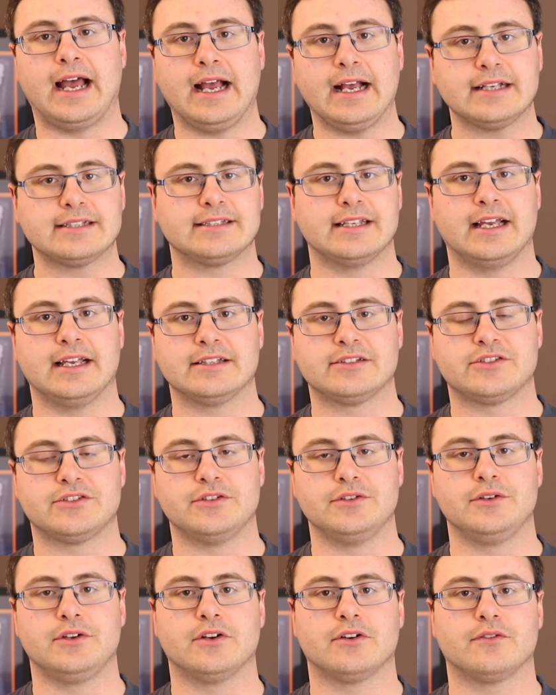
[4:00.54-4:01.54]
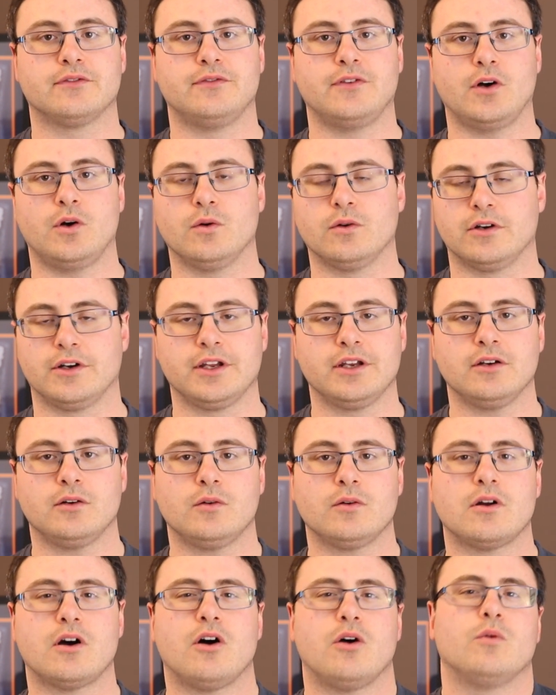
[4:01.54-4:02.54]
access to your phone, or you
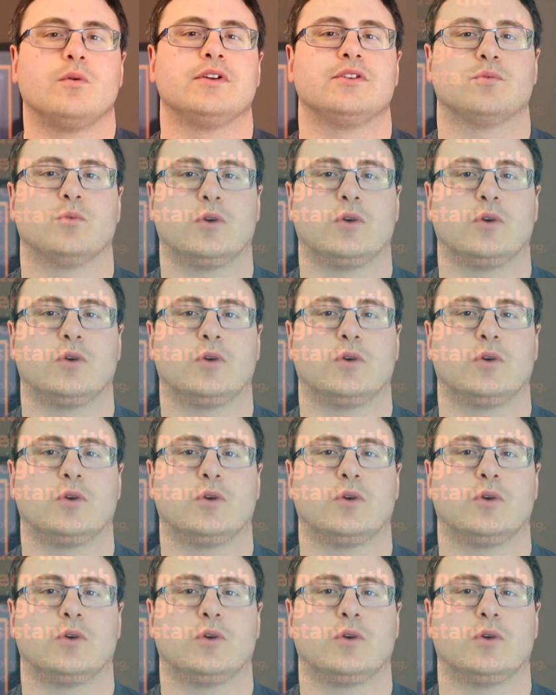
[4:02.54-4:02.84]
don't always